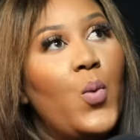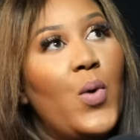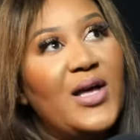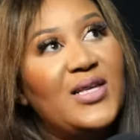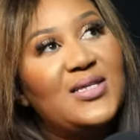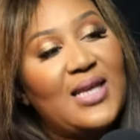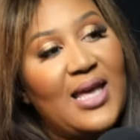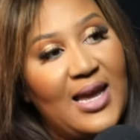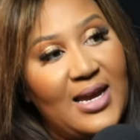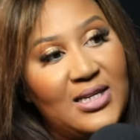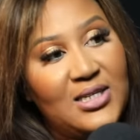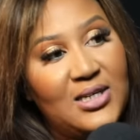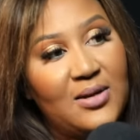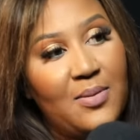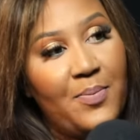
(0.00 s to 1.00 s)
was
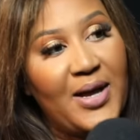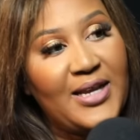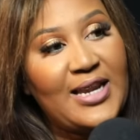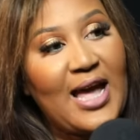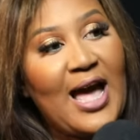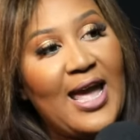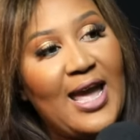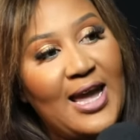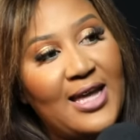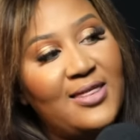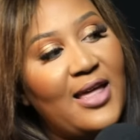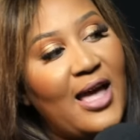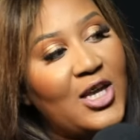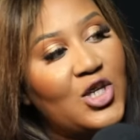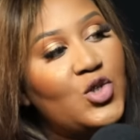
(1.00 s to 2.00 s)
scared, but I
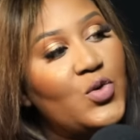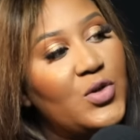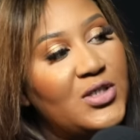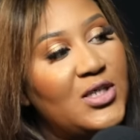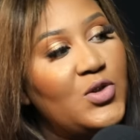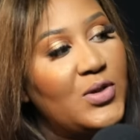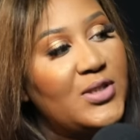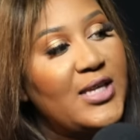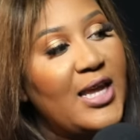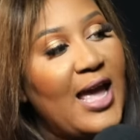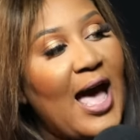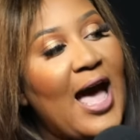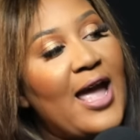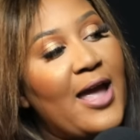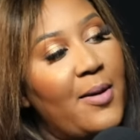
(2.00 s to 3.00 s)
had the assurance to
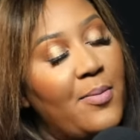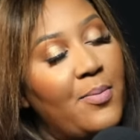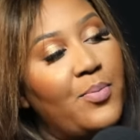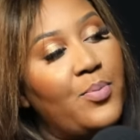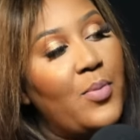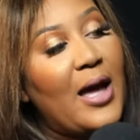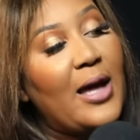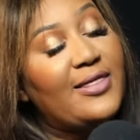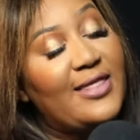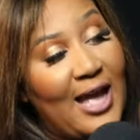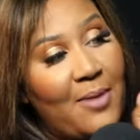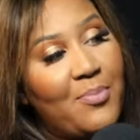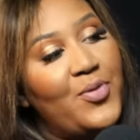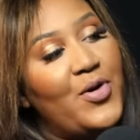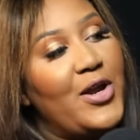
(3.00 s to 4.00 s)
say, they
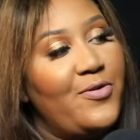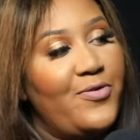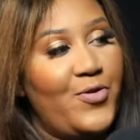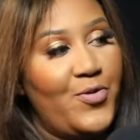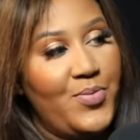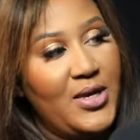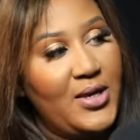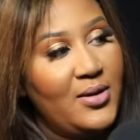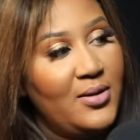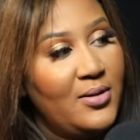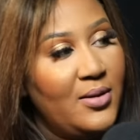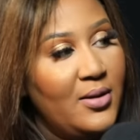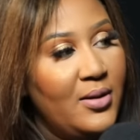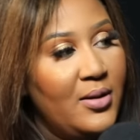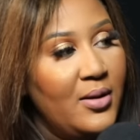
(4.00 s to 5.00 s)
are praying for me.
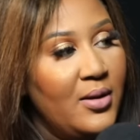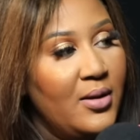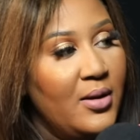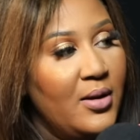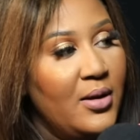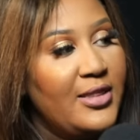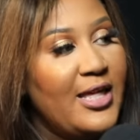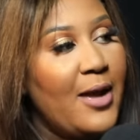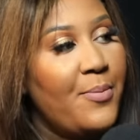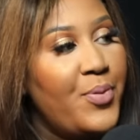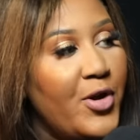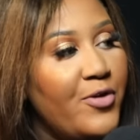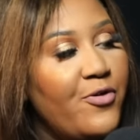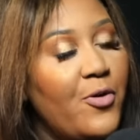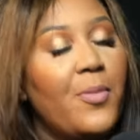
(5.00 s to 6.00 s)
Mm. They are
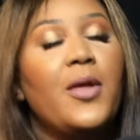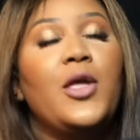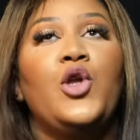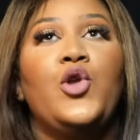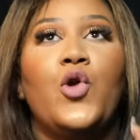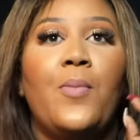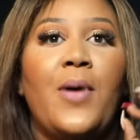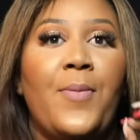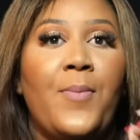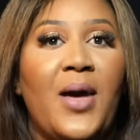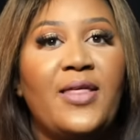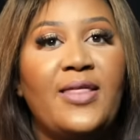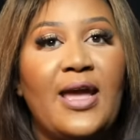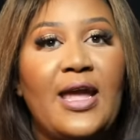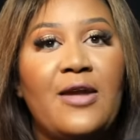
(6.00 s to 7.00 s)
praying for me. You know, my
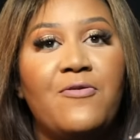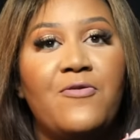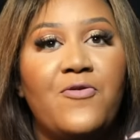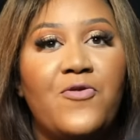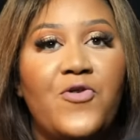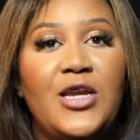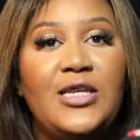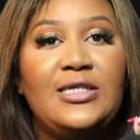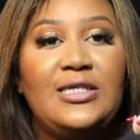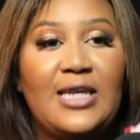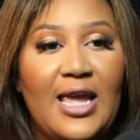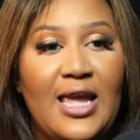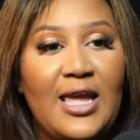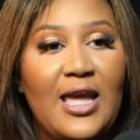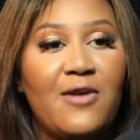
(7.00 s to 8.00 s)
mother, every
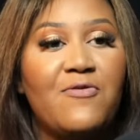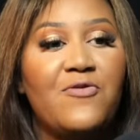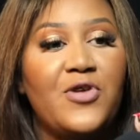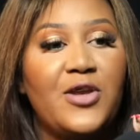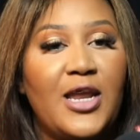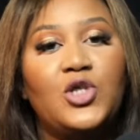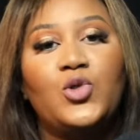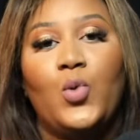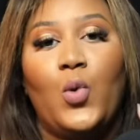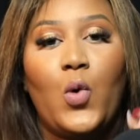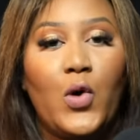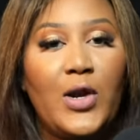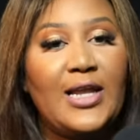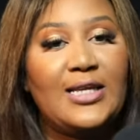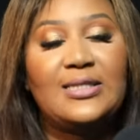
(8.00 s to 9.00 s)
day, every night, she'll
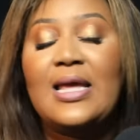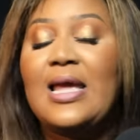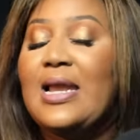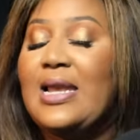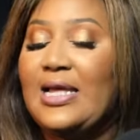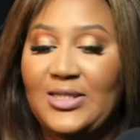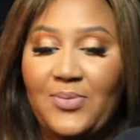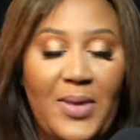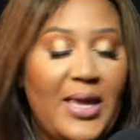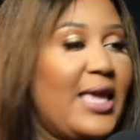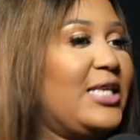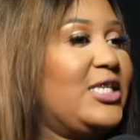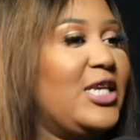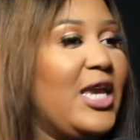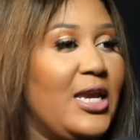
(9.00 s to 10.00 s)
call us, let's
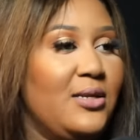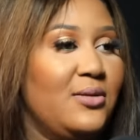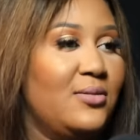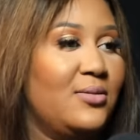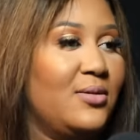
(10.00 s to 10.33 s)
make a change.